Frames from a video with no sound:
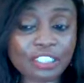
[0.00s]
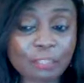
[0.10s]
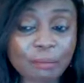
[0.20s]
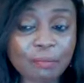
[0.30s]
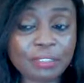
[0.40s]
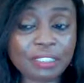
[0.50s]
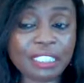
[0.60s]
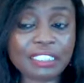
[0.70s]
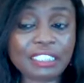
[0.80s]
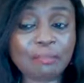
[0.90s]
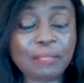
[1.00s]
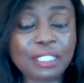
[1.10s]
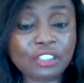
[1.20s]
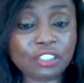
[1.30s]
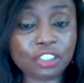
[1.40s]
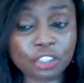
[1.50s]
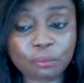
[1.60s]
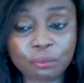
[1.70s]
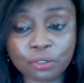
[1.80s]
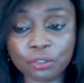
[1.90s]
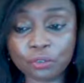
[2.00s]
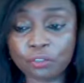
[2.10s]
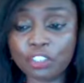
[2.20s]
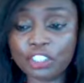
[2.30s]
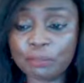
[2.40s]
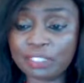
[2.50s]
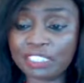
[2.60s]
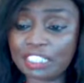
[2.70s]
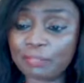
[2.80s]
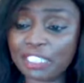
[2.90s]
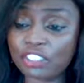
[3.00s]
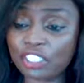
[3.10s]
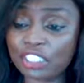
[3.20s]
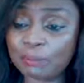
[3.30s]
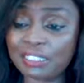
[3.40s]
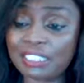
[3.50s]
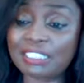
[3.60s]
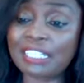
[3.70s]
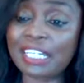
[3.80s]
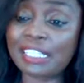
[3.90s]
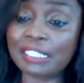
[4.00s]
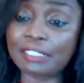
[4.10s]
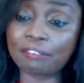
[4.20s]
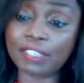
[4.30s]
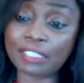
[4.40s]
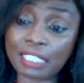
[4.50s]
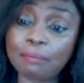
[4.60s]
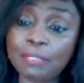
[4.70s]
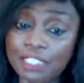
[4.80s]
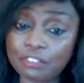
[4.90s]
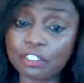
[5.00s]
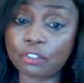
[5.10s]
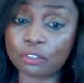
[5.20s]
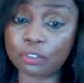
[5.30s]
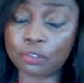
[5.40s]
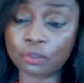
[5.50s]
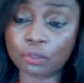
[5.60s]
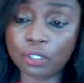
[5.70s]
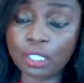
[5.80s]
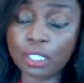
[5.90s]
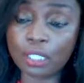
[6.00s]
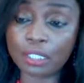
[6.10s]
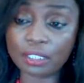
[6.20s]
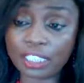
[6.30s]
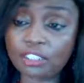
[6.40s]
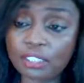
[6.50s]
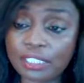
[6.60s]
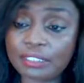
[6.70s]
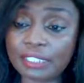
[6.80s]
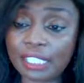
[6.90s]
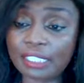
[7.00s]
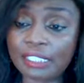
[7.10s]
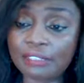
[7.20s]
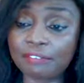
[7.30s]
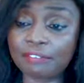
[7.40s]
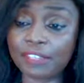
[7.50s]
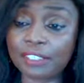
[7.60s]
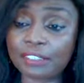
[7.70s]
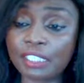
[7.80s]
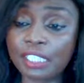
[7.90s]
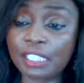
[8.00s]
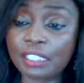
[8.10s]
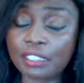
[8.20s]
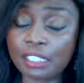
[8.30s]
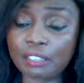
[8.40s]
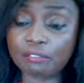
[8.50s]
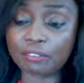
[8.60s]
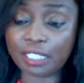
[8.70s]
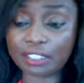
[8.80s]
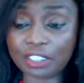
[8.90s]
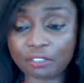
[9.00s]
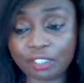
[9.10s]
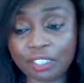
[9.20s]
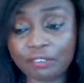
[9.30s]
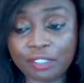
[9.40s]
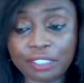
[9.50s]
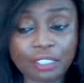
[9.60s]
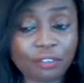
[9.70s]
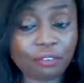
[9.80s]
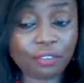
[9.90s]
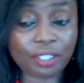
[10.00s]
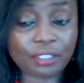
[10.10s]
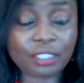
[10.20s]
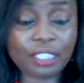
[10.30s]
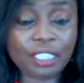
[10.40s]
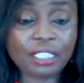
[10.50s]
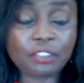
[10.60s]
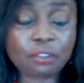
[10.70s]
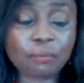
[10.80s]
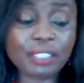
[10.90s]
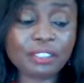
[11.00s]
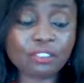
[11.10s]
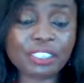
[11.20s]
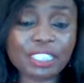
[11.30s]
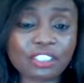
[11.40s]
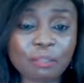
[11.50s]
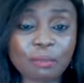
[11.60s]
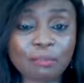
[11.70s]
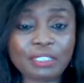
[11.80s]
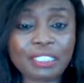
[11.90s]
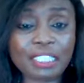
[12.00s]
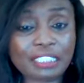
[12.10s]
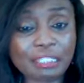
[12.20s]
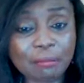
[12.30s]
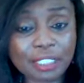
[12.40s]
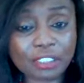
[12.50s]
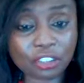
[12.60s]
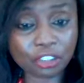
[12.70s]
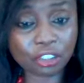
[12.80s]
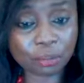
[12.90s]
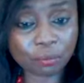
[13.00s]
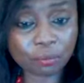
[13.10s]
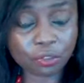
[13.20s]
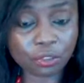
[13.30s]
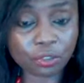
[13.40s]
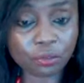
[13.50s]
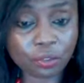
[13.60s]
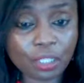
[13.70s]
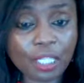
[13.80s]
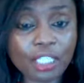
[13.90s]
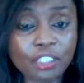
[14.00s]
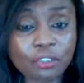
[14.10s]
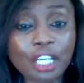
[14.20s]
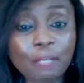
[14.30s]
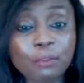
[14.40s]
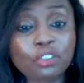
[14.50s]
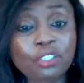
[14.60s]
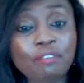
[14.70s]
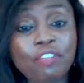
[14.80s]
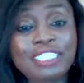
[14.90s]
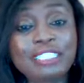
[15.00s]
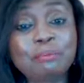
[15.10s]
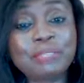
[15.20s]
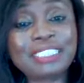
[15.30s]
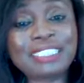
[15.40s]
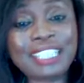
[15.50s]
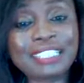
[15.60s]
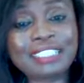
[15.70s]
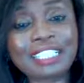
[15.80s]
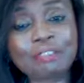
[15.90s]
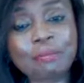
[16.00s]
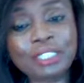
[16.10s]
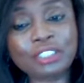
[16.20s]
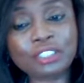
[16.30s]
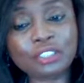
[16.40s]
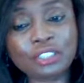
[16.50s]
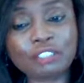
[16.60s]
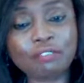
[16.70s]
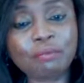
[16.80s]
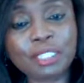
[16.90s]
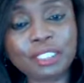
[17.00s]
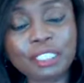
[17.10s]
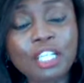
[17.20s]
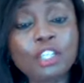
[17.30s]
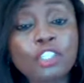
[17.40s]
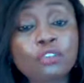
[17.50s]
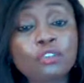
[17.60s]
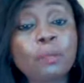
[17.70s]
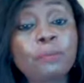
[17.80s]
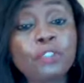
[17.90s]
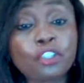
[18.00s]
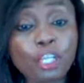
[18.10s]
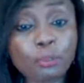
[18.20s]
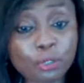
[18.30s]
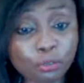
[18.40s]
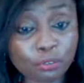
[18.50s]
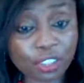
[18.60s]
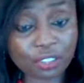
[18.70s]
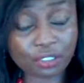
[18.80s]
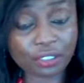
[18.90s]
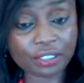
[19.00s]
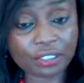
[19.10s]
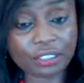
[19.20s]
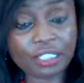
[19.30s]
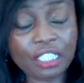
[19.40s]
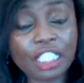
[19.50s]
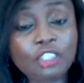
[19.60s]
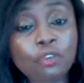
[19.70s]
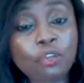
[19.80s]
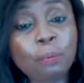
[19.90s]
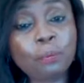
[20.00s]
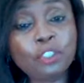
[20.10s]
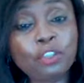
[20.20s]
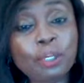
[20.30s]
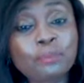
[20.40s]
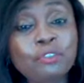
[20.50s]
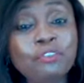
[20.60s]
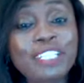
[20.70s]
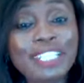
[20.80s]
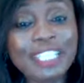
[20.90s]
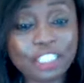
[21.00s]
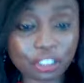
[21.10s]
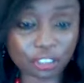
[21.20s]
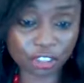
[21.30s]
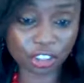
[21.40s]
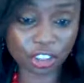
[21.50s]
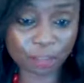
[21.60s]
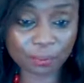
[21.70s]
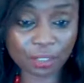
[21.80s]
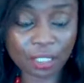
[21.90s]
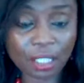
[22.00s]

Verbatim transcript: are some of the things that mentorship would do. Rotimi says mentorship is a cycle effect. I believe so too. It's actually a cycle effect, it, and that is really, really great. So men, those are some of the things that mentorship would do. It will help you to avoid the mistakes that the mentors have made. It will open you up to resources. It will open you up to relationships